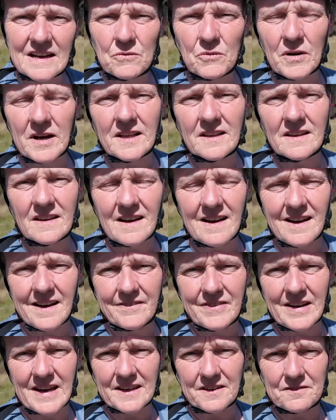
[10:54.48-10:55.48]
Well,
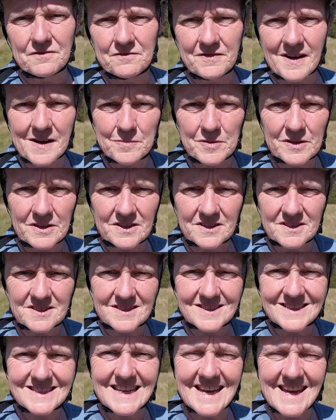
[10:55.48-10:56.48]
I've had a
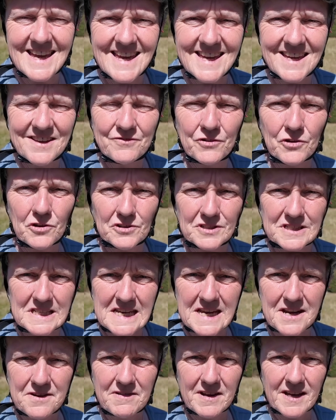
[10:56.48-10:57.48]
fabulous day
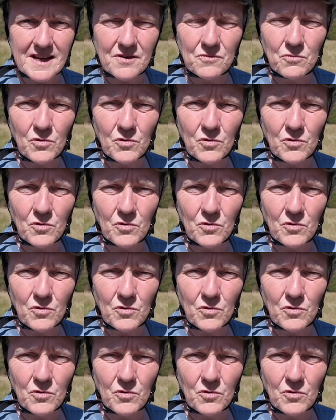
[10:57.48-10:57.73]
volunteering.